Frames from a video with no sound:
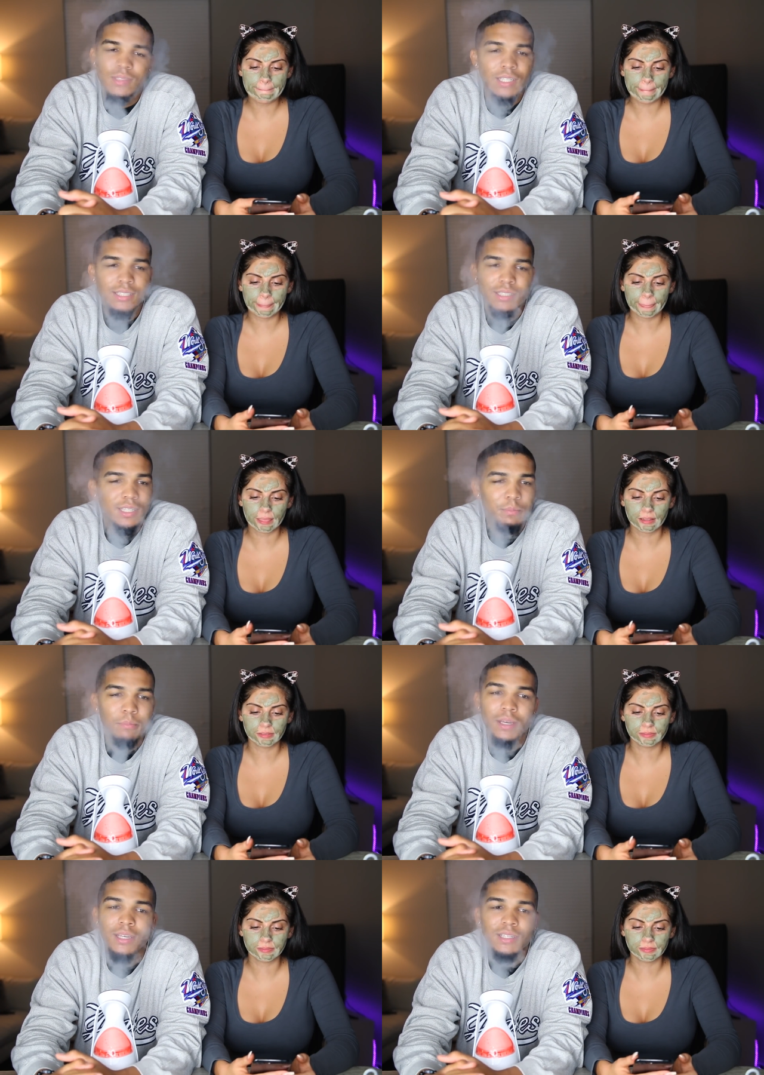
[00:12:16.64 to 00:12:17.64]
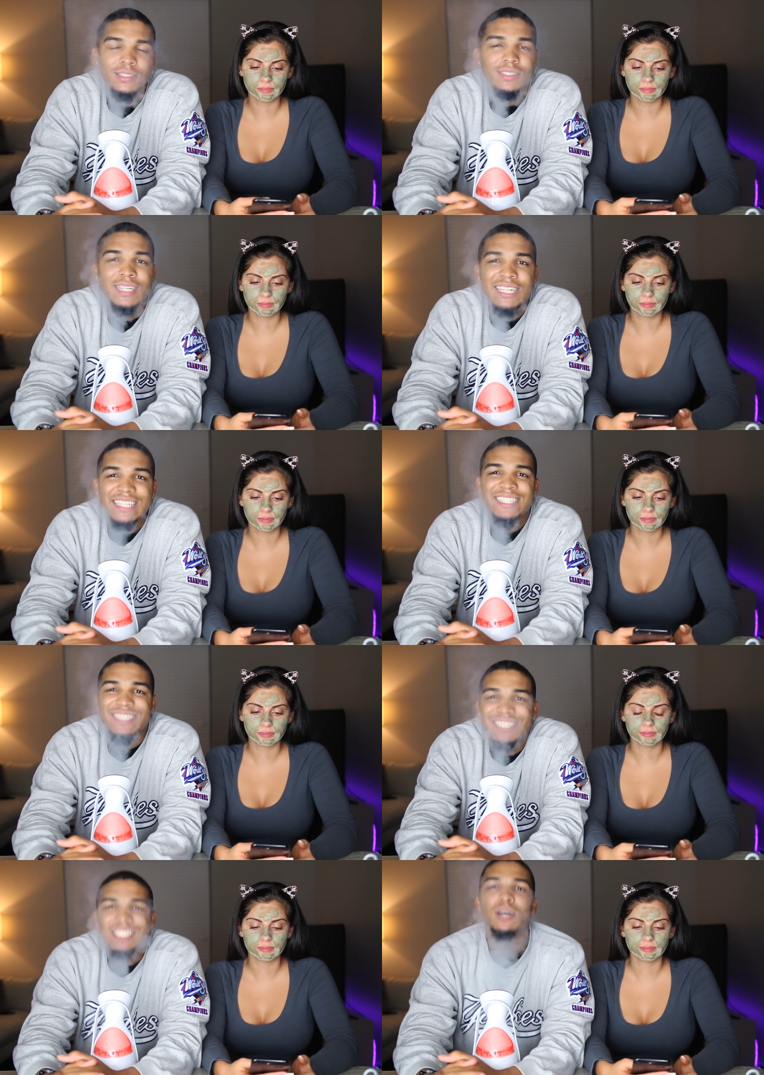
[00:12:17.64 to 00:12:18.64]
Speaker 1: I just get a mean
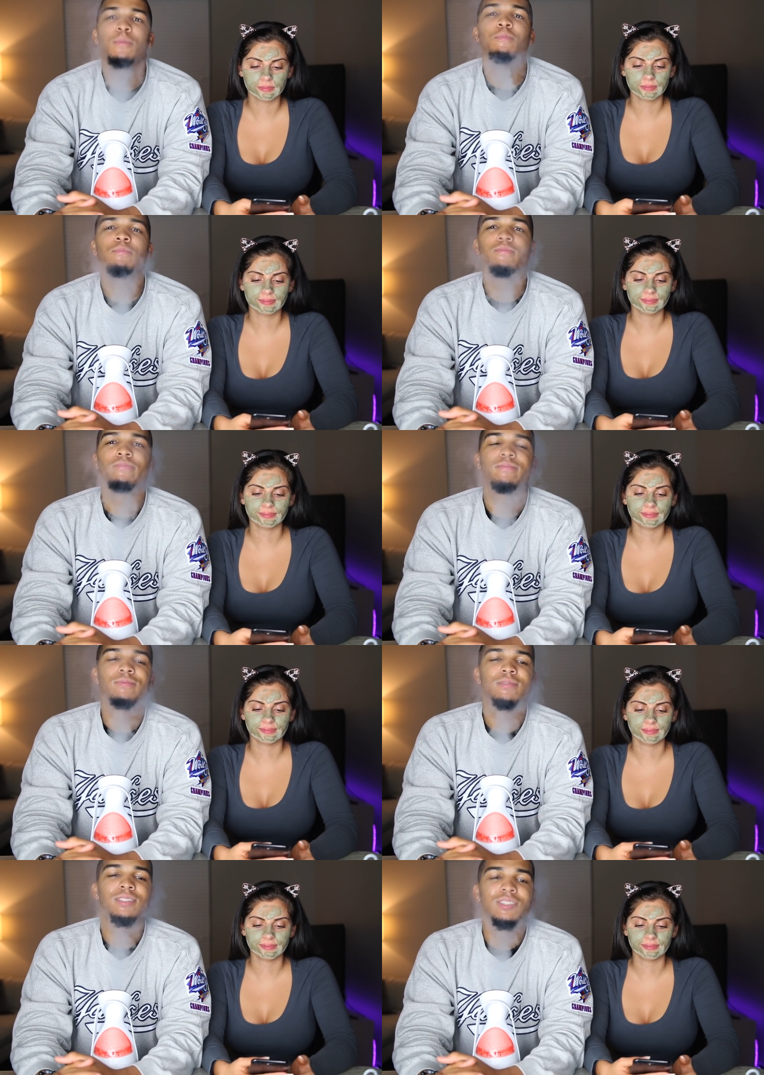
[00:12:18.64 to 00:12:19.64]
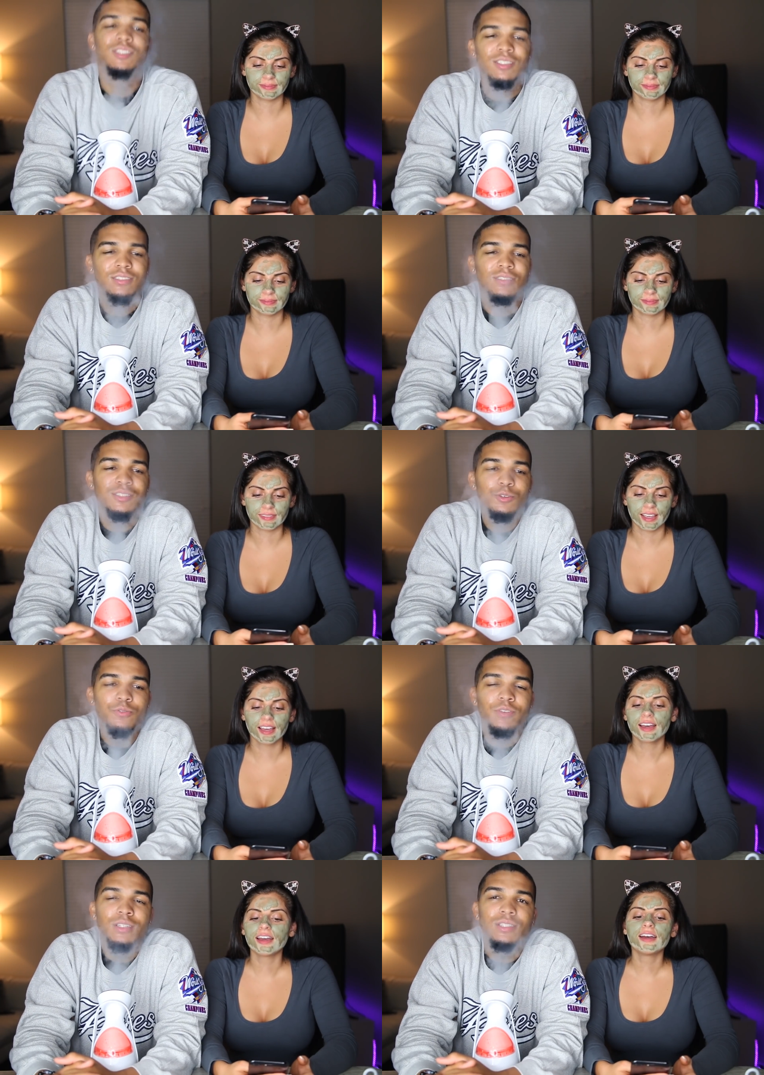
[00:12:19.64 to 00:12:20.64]
jump, 2
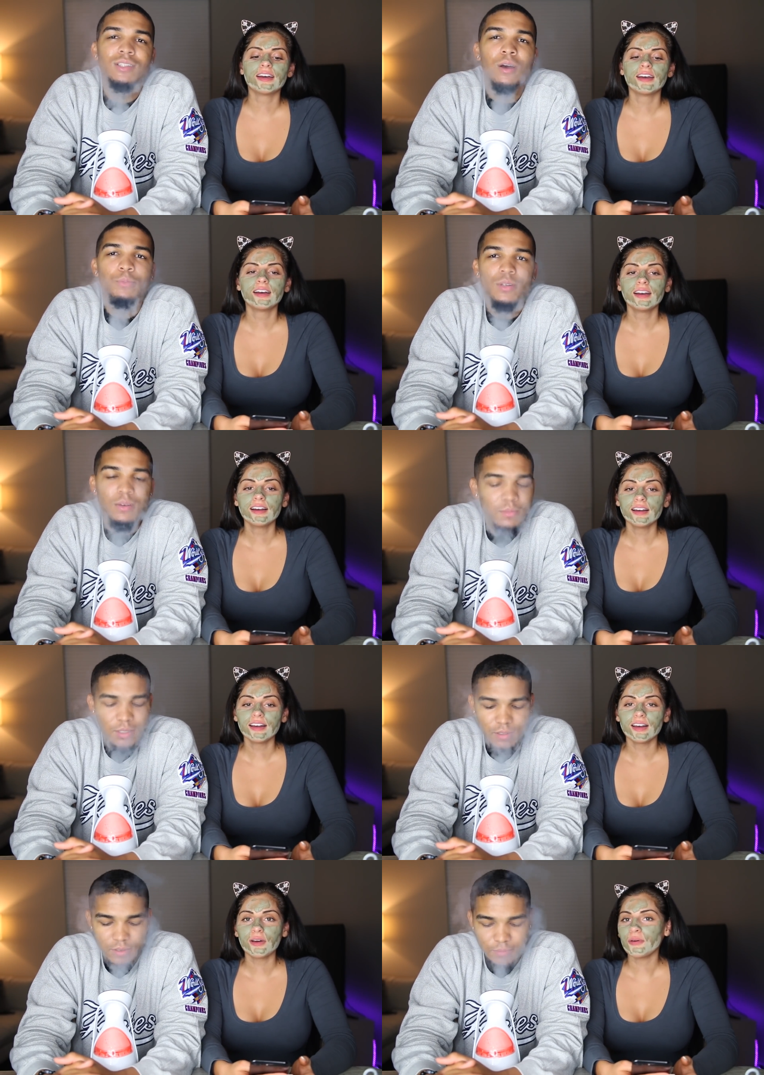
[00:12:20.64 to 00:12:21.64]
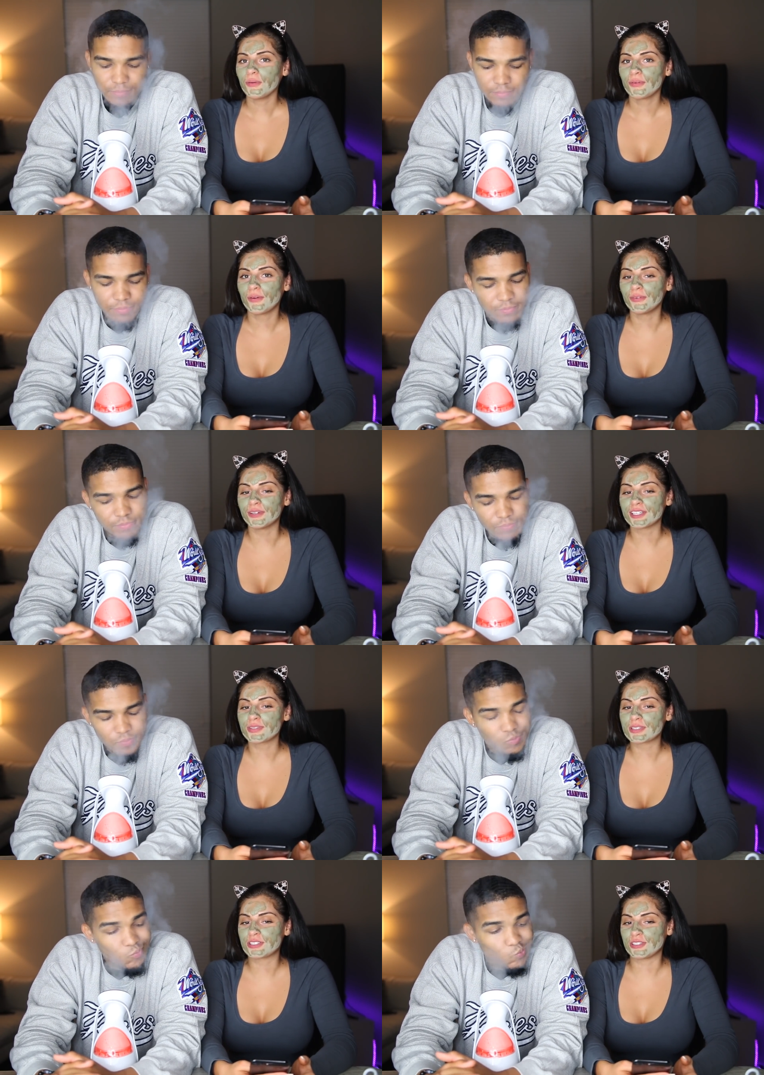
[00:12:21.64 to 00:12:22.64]
feet stomp on that mug.
Speaker 2: Ooh, this
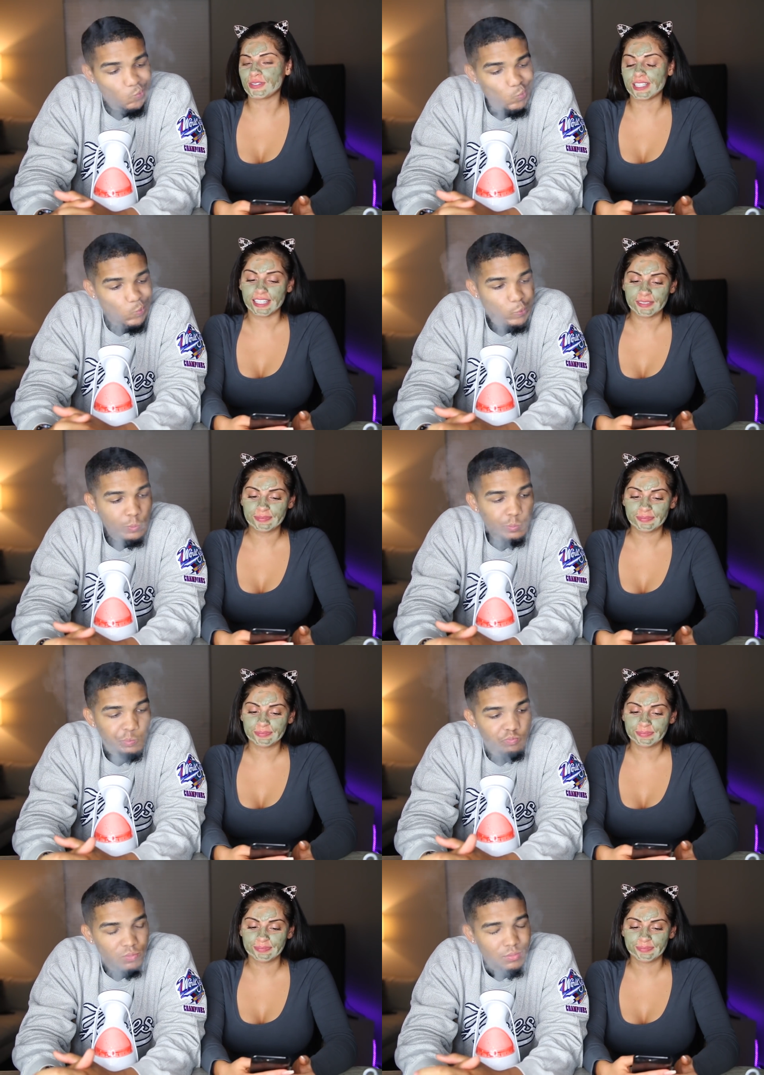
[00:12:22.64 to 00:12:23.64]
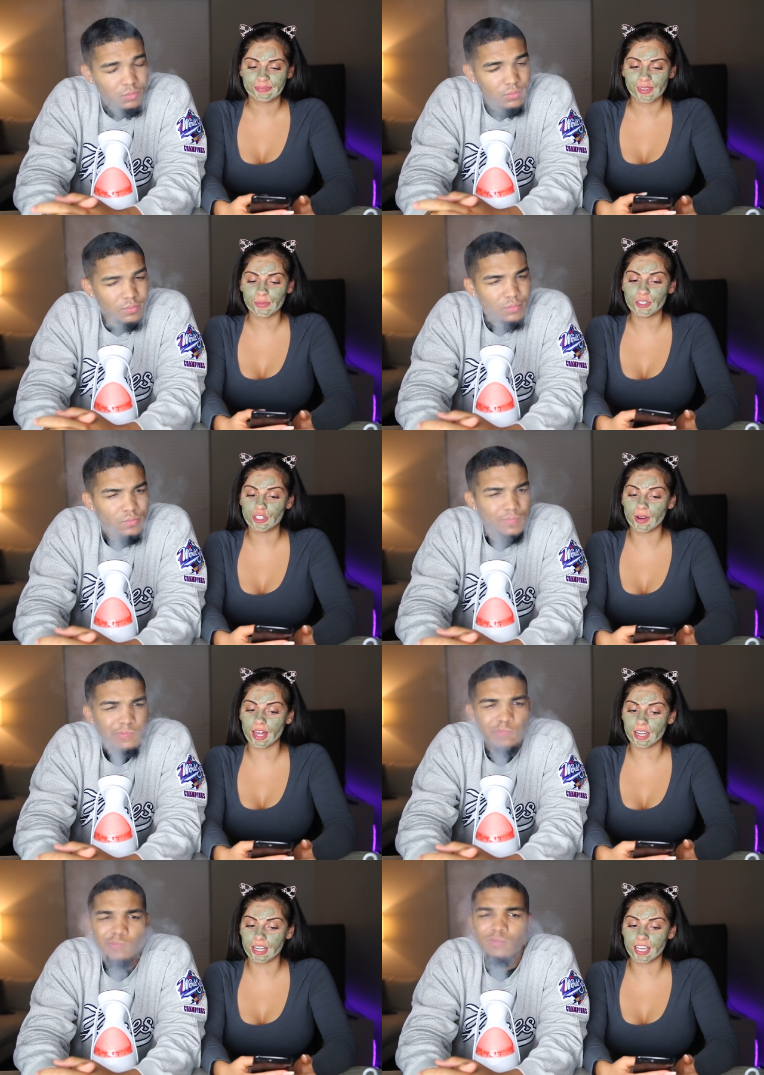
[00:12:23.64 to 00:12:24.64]
one's juicy. Would you
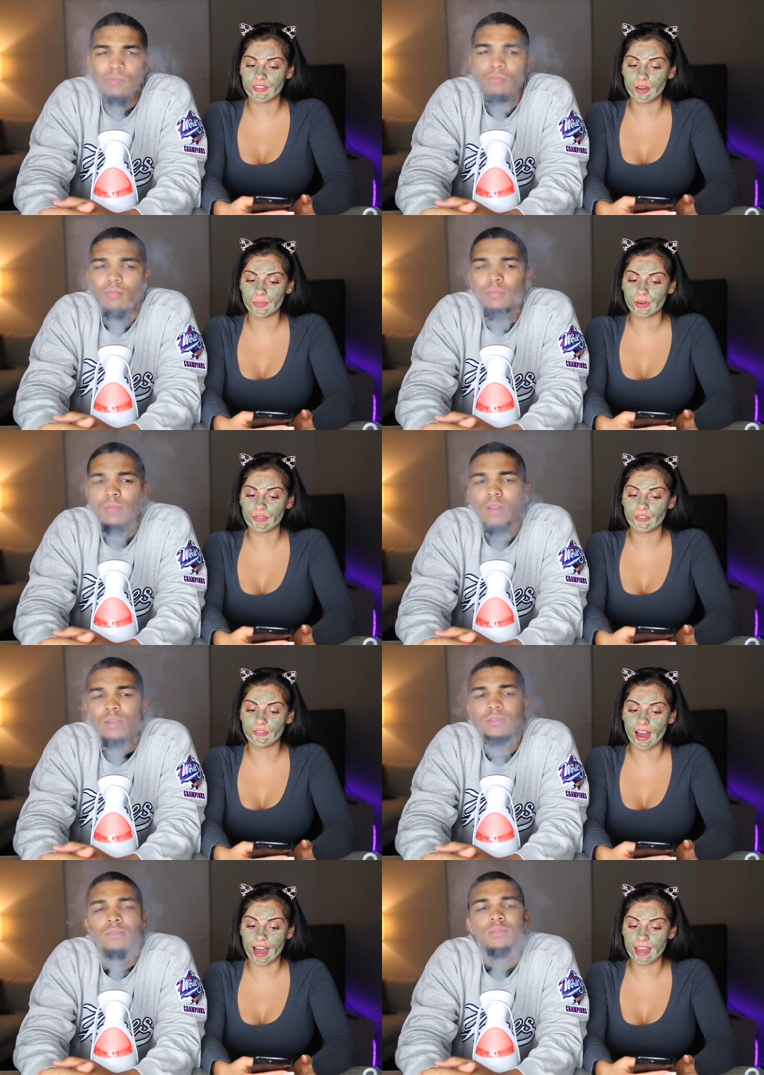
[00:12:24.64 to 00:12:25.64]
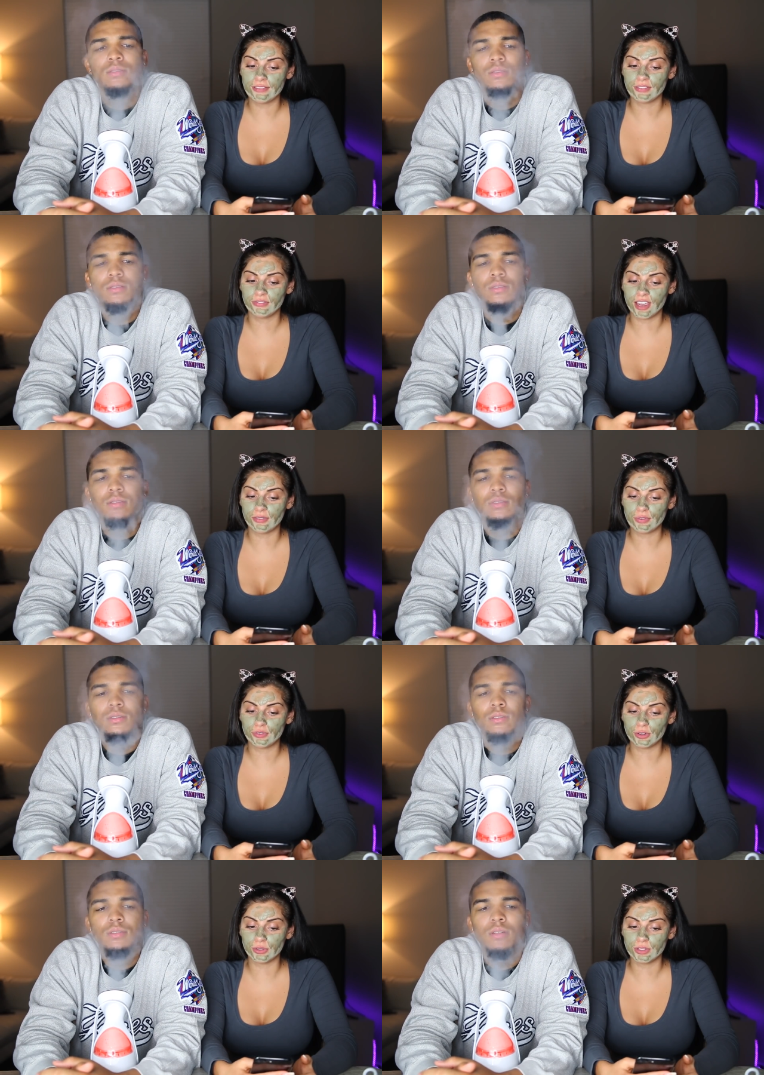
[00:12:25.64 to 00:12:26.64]
rather give up your 5 favorite
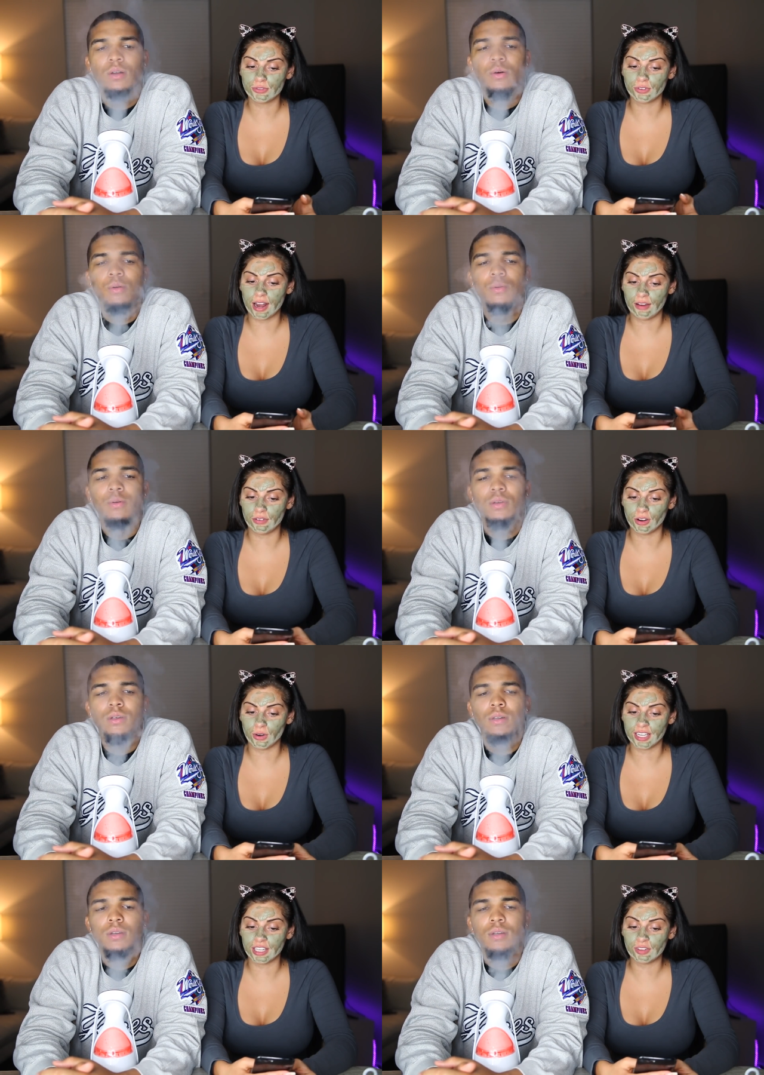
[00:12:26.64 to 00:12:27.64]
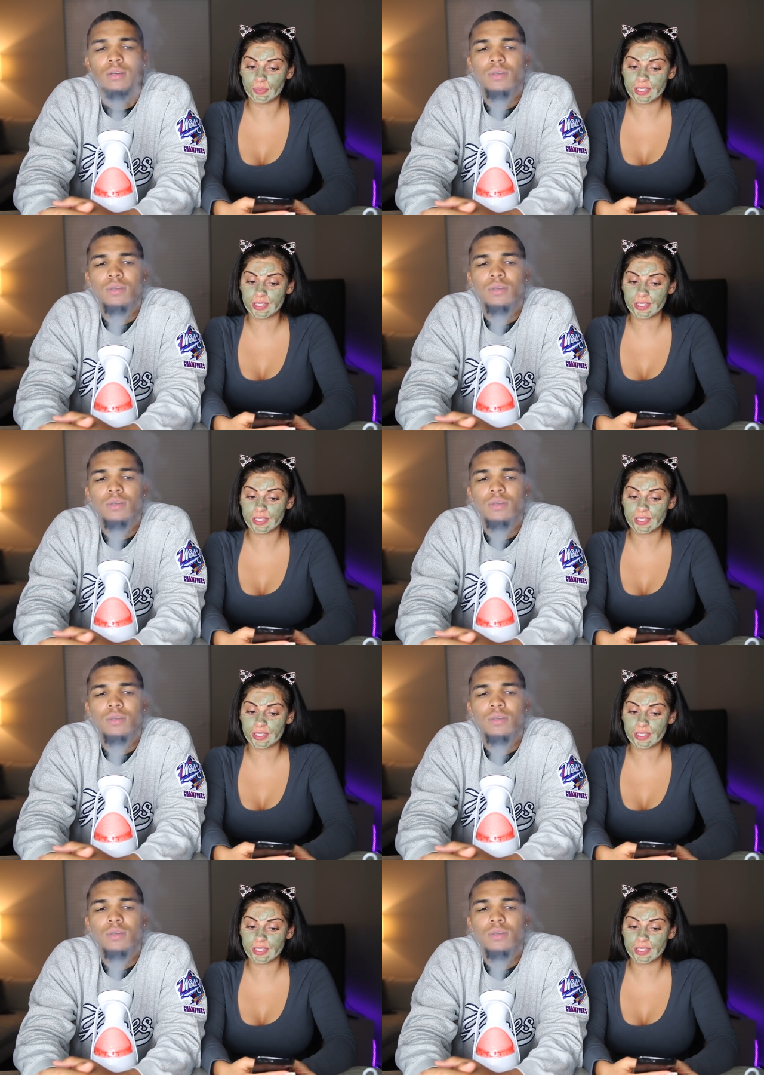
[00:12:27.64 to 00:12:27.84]
foods forever or give up